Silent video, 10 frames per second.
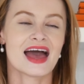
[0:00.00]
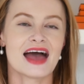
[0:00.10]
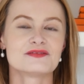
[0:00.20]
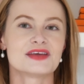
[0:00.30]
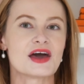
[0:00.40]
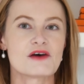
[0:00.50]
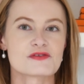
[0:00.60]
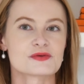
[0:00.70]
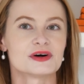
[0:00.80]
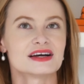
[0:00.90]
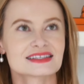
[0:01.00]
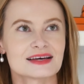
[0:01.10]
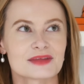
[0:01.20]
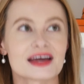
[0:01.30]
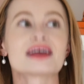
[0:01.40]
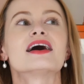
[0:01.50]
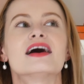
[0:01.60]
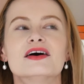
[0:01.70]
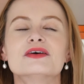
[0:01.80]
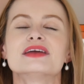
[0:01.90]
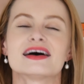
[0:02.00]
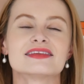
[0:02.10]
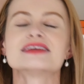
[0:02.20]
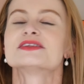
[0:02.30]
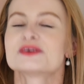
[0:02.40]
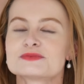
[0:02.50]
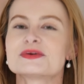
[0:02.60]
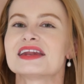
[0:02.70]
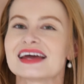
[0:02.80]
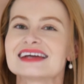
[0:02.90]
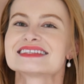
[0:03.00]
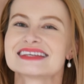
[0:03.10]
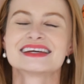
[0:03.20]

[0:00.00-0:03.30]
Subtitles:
and if they have a Rolex, I'm like, oh yeah, that looks pretty nice.